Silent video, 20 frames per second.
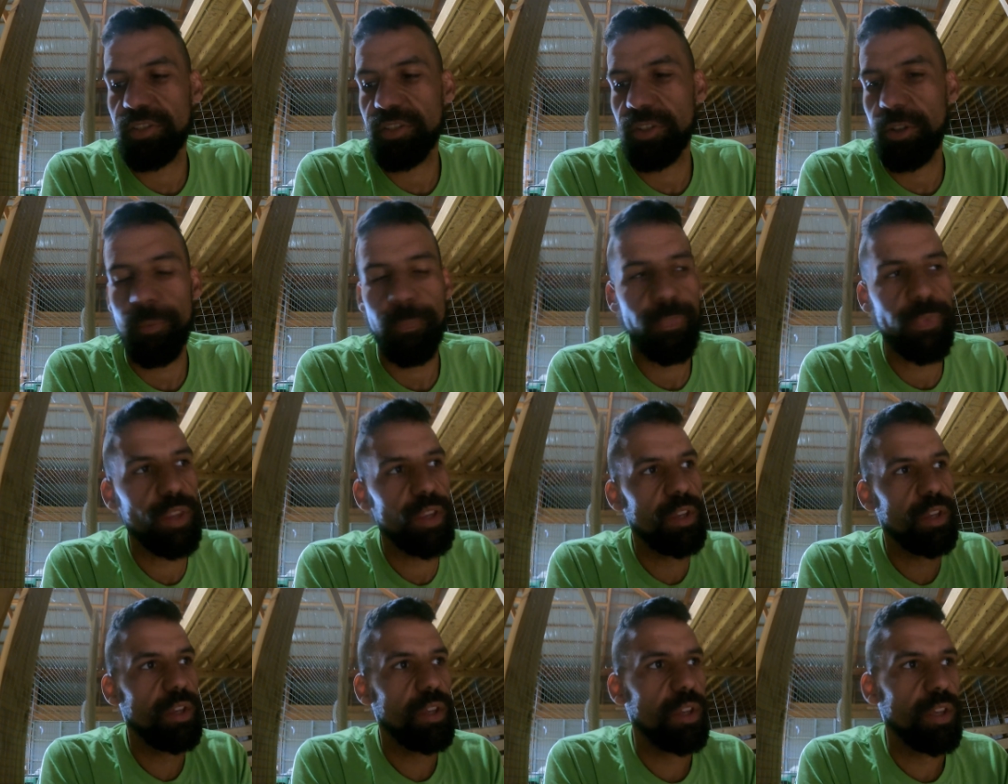So
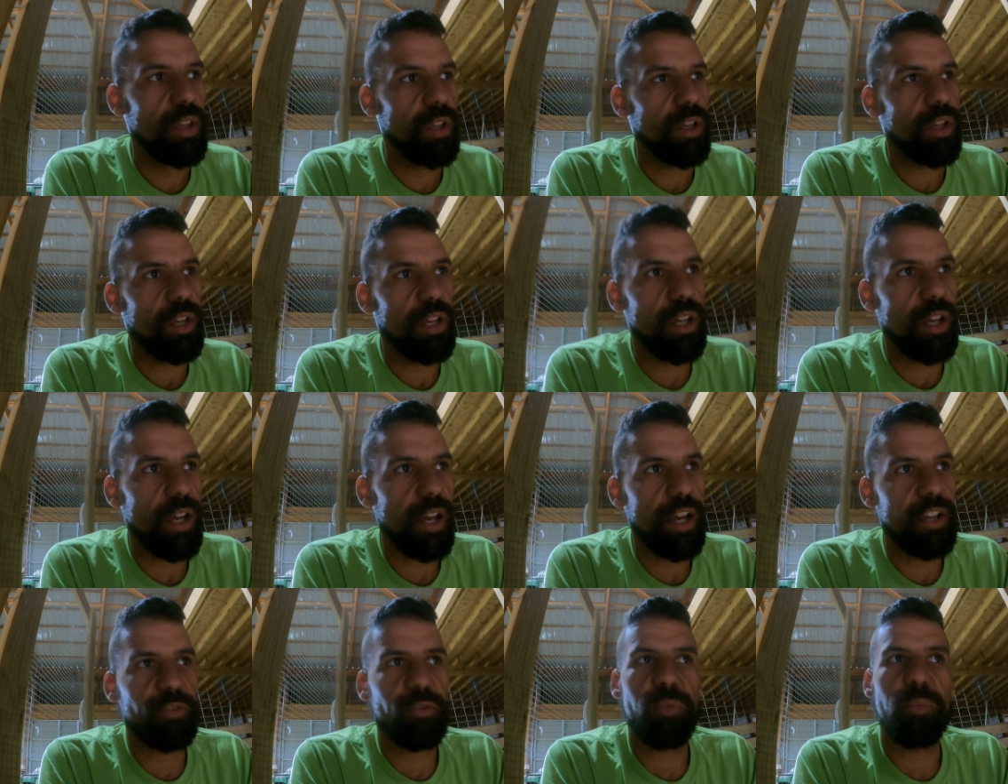
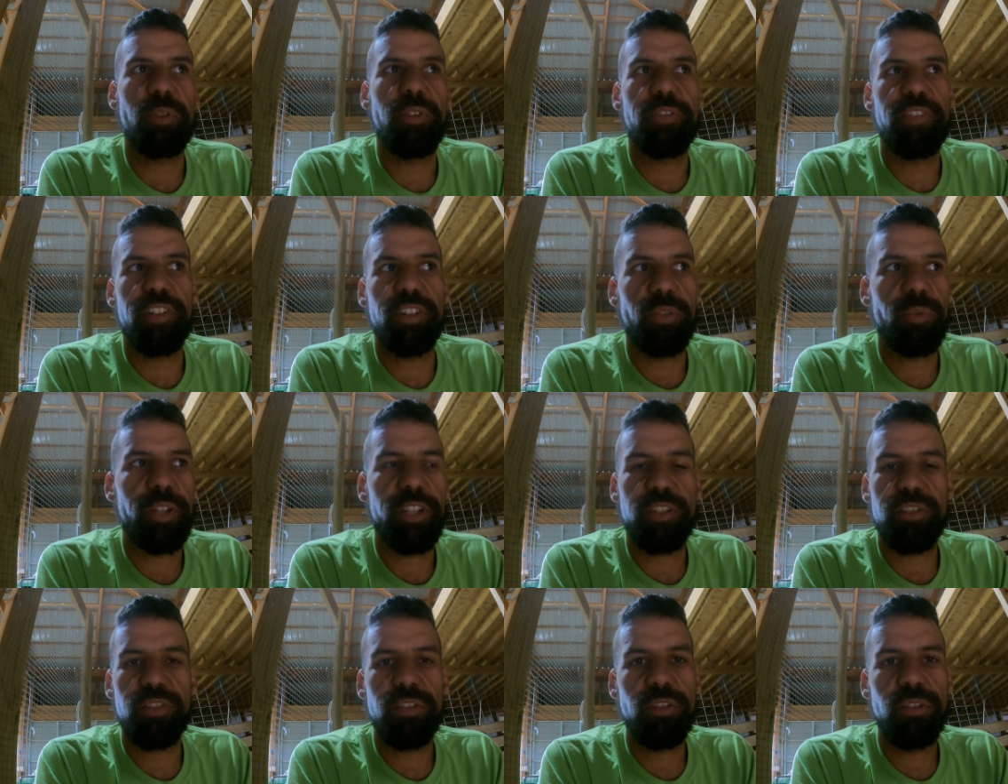as we move into
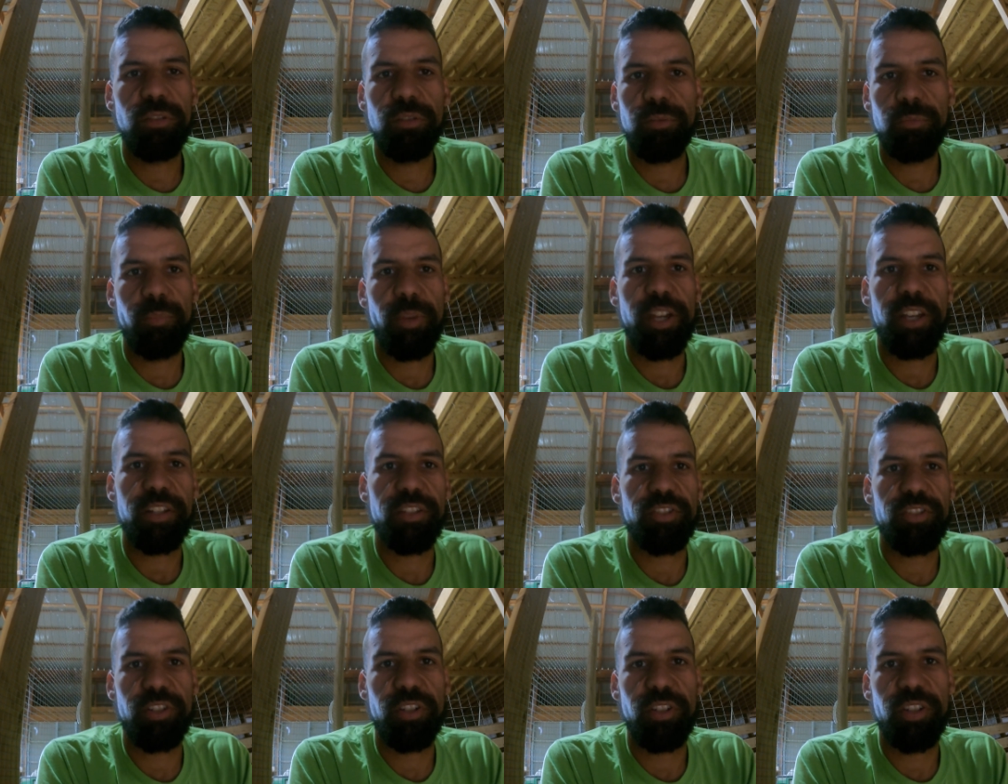week 2,
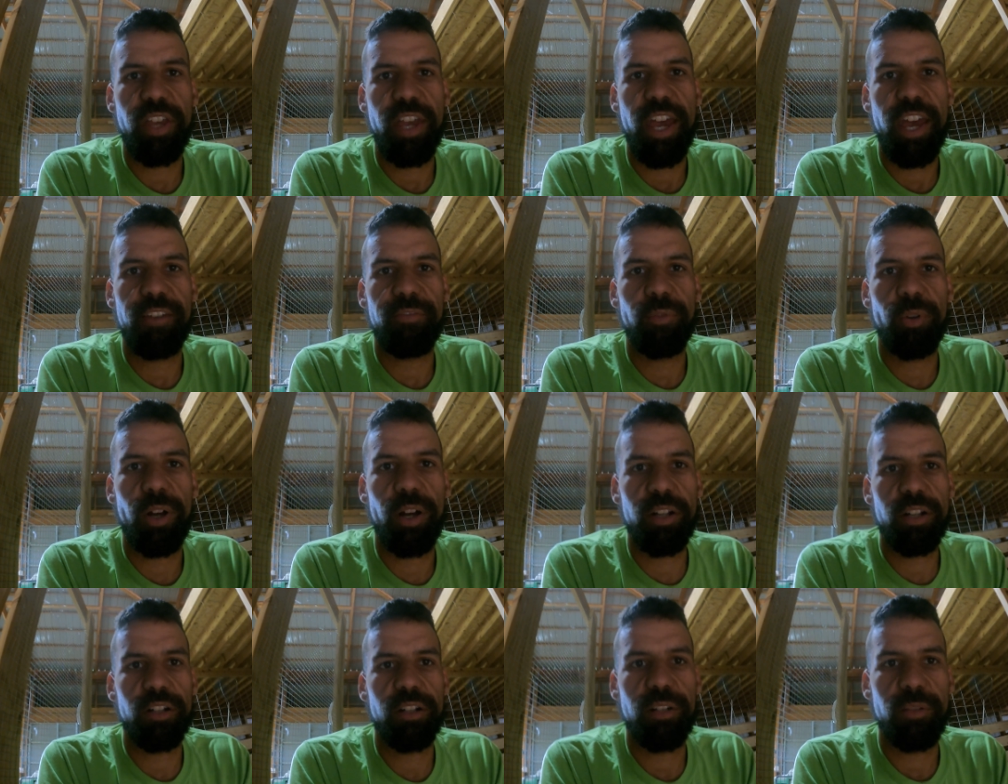making sure they have
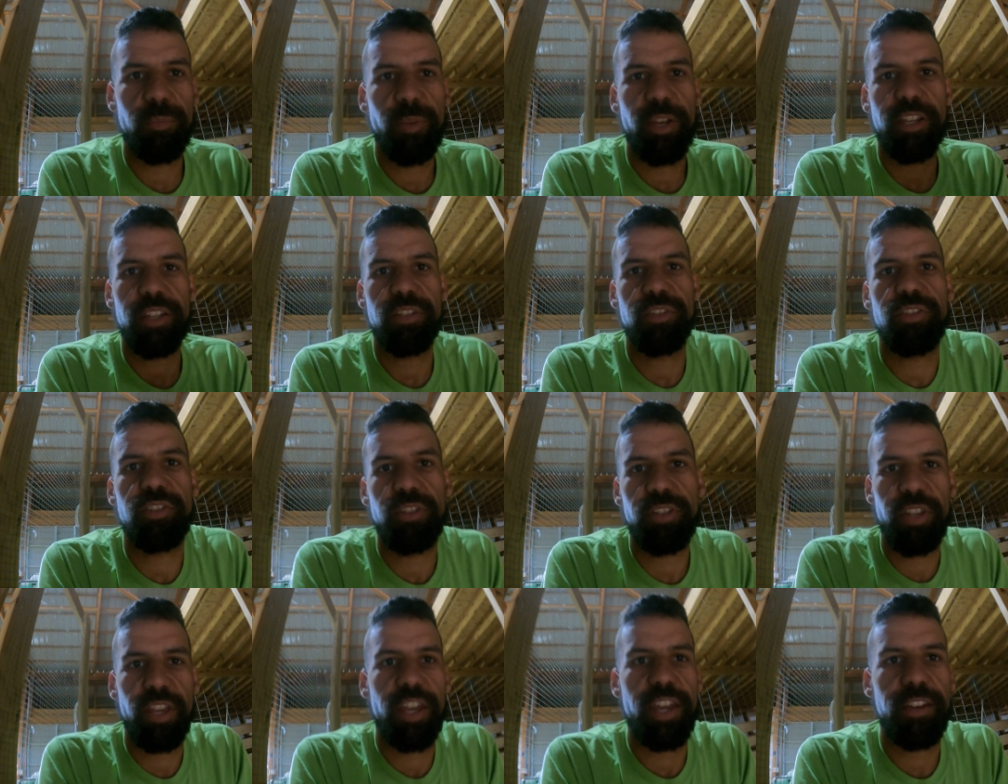water, making
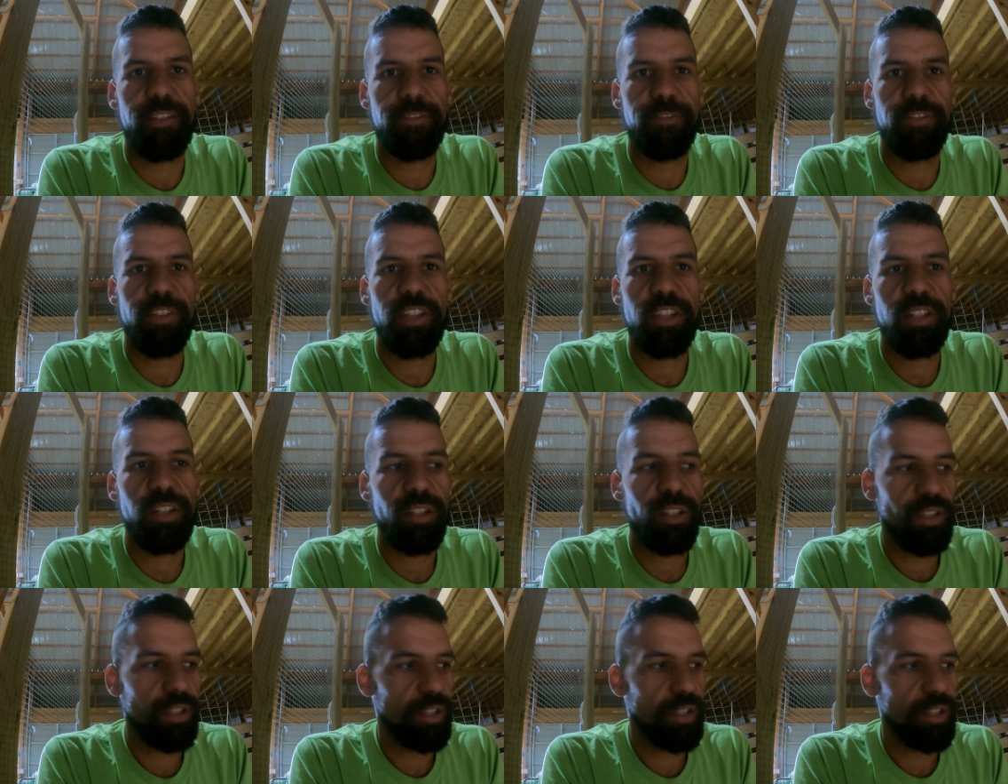sure they have feed